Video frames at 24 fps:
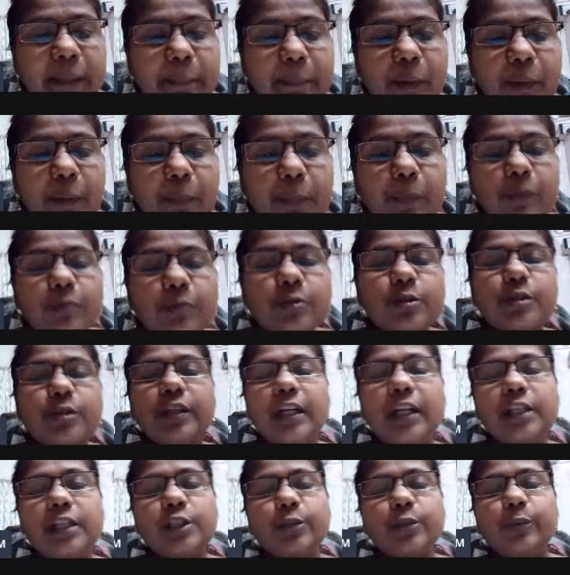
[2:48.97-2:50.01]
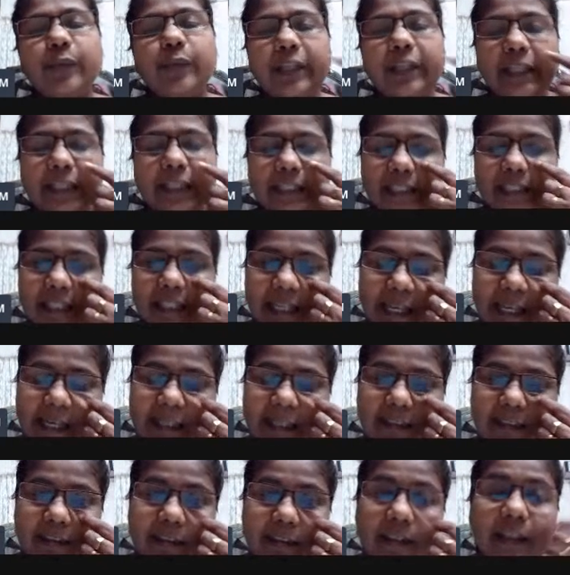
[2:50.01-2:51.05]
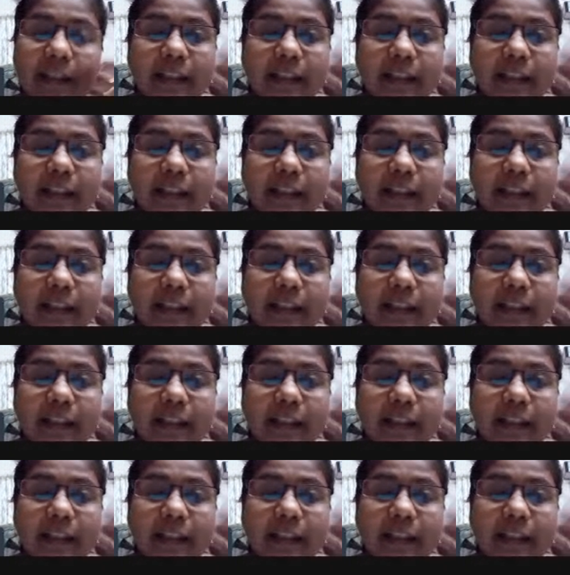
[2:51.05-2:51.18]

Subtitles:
proportional to its length.